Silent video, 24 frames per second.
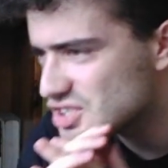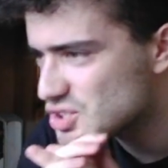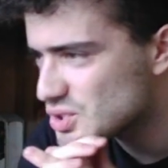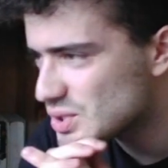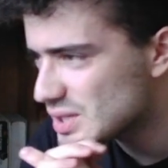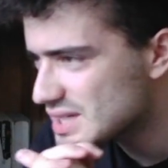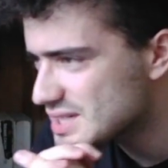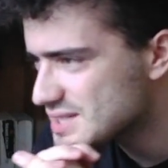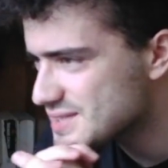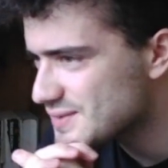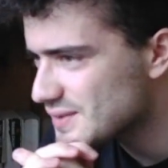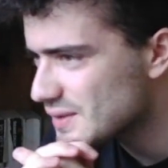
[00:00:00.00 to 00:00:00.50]

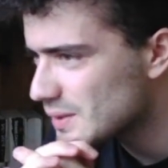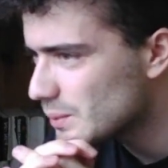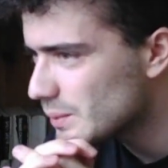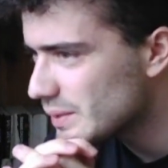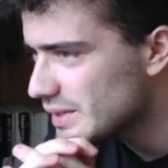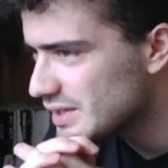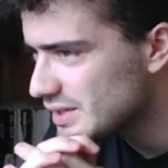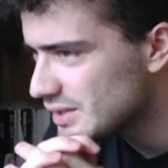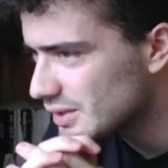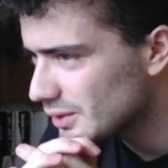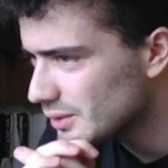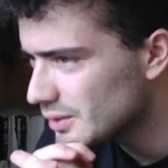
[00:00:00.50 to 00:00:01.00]
transfer
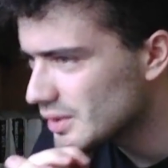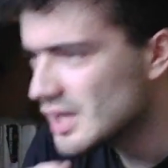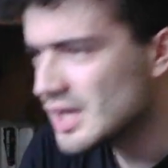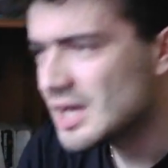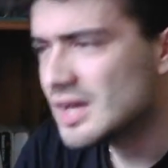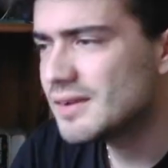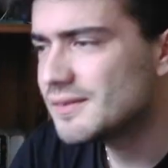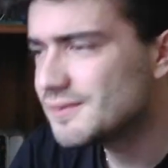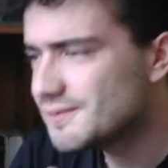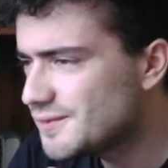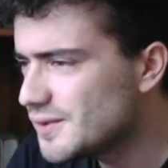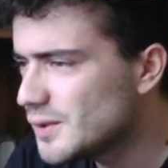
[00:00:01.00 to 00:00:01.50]
window.
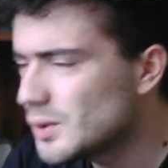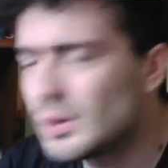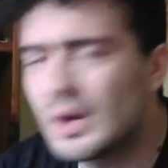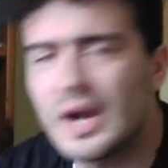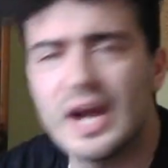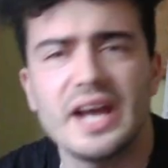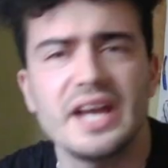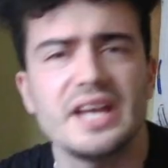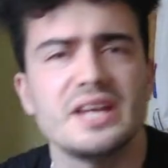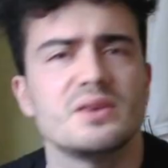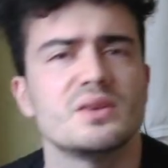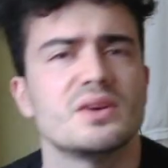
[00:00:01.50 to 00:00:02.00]
Phil
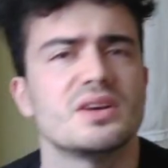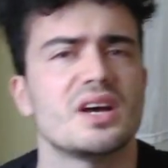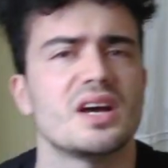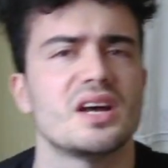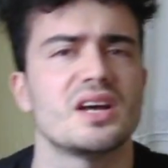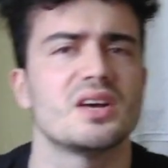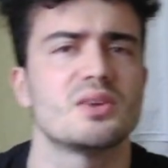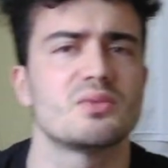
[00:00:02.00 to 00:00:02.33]
Hay